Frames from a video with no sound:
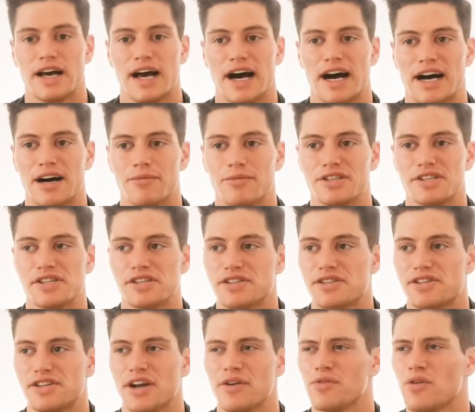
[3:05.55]
And
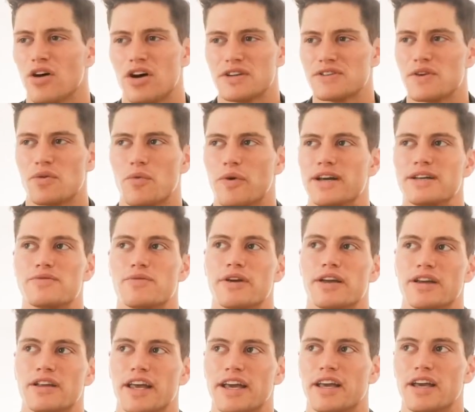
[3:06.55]
just general also ways we
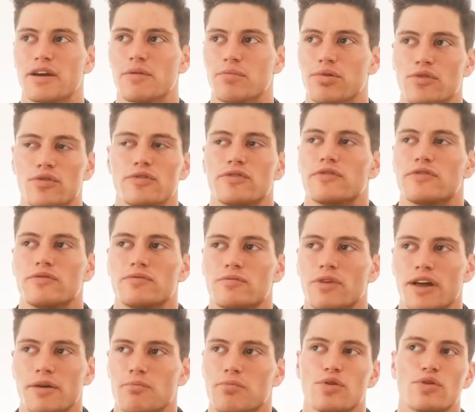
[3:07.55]
could like improve
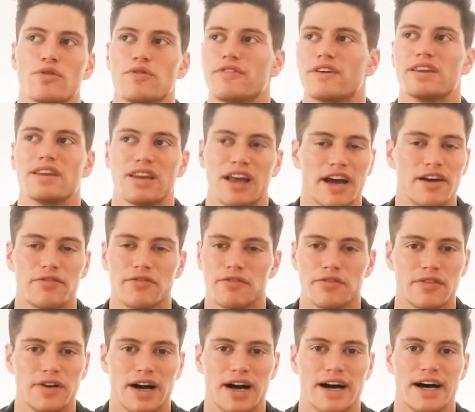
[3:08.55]
in life.
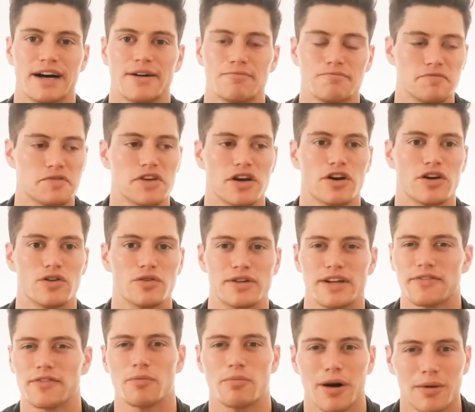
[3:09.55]
So
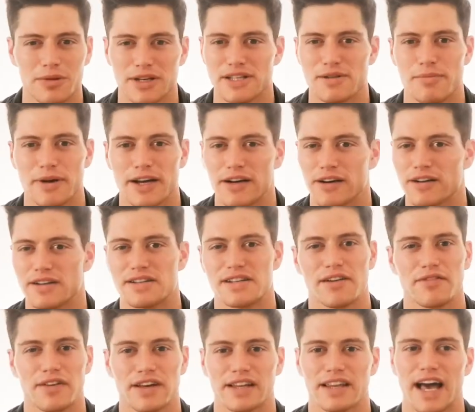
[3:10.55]
different public speakers,
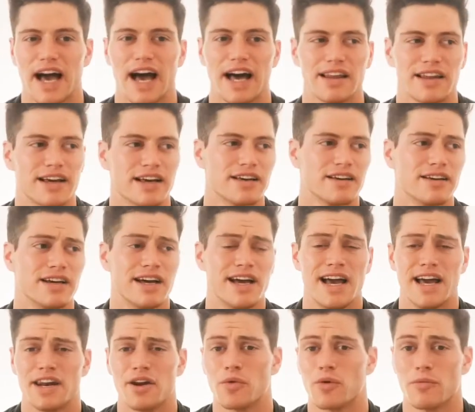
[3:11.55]
stuff like that. Like,
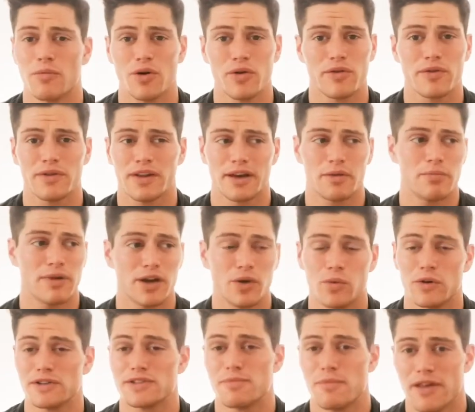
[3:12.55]
you know, we're both like big
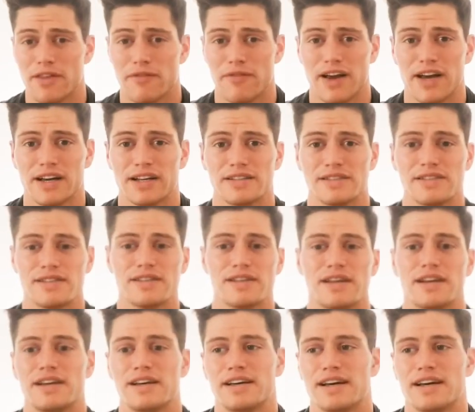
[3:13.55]
Will Smith fans.